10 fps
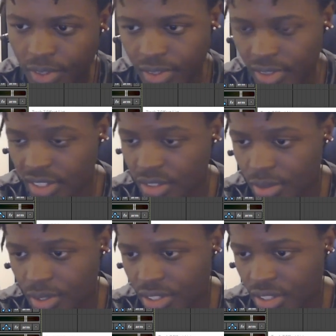That's already
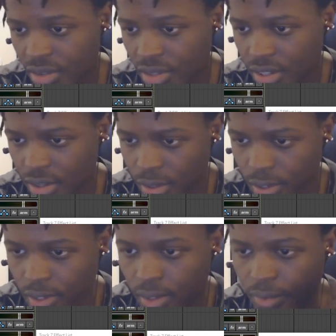sounding good.
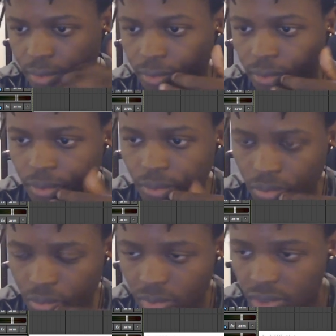
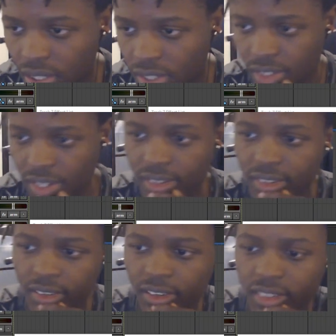And then
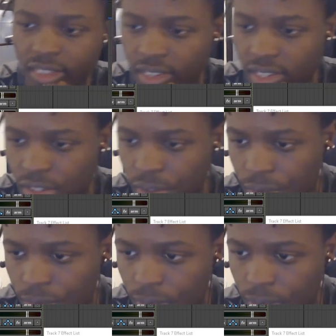the other thing I like to do,